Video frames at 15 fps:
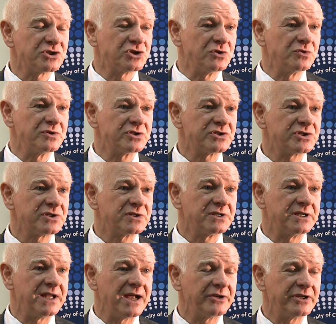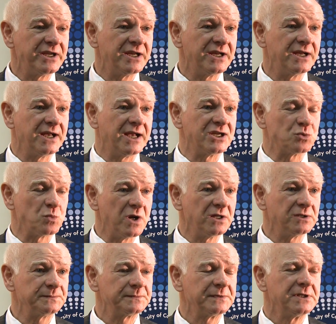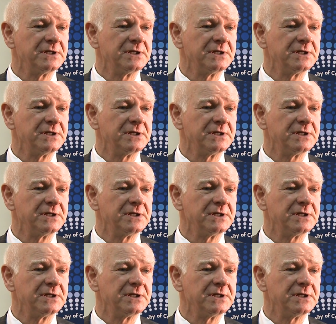students down here as well.